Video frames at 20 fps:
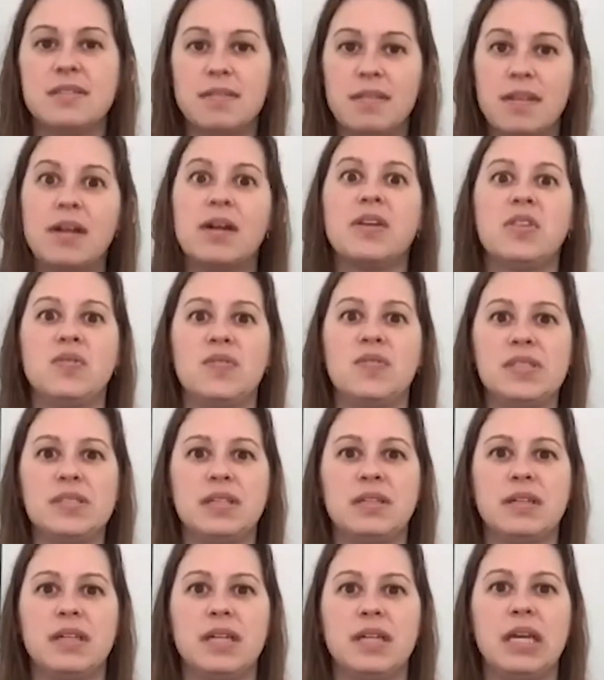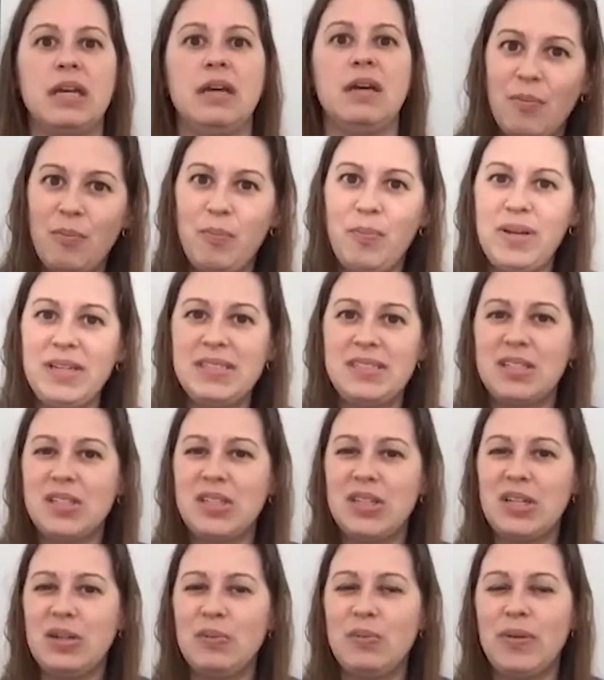there at the facility.
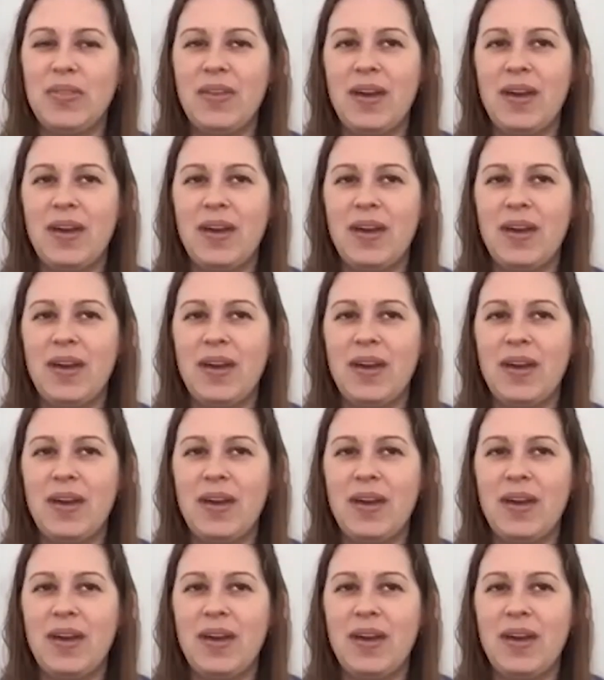Basically what they